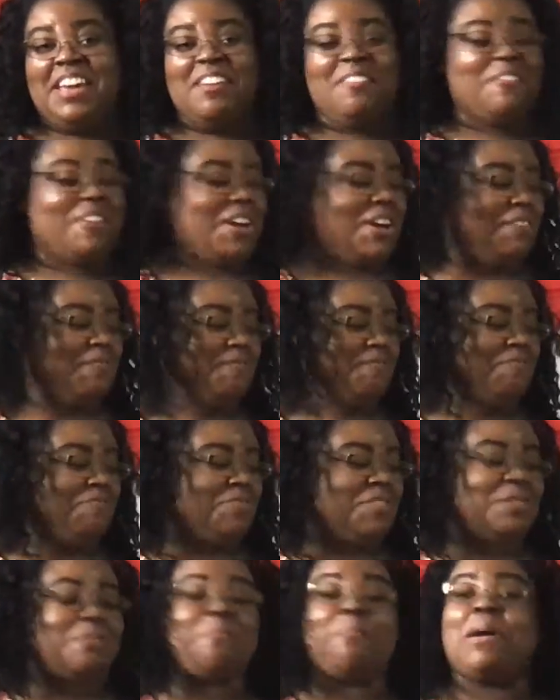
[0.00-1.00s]
Well,
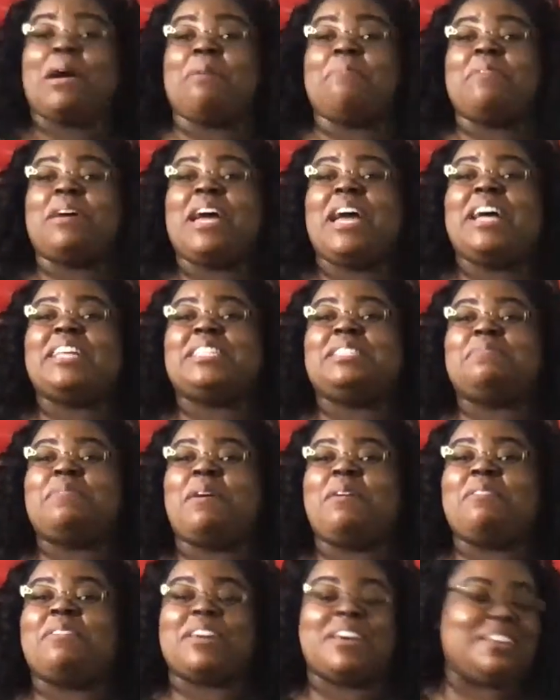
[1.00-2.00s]
Mama has
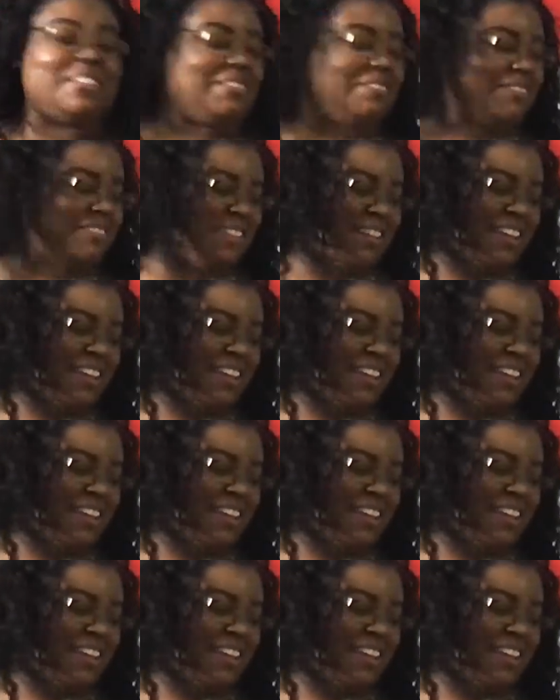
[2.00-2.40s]
spoken.